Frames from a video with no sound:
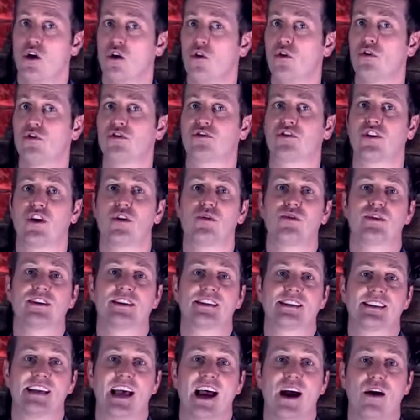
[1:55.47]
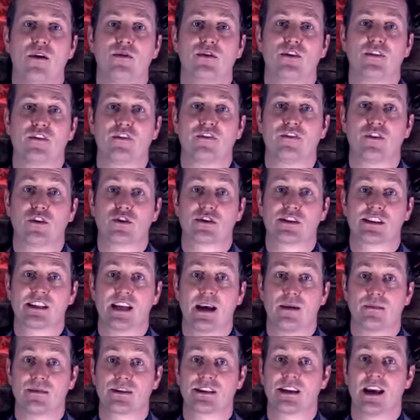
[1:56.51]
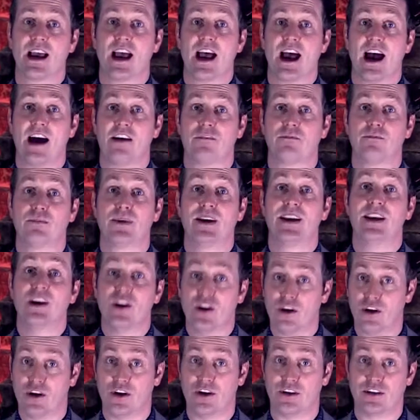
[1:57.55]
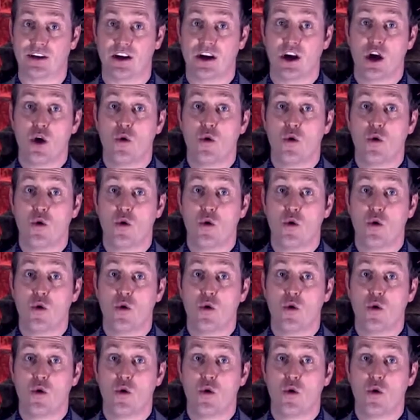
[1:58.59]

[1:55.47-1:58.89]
Also, the sound of footsteps have been heard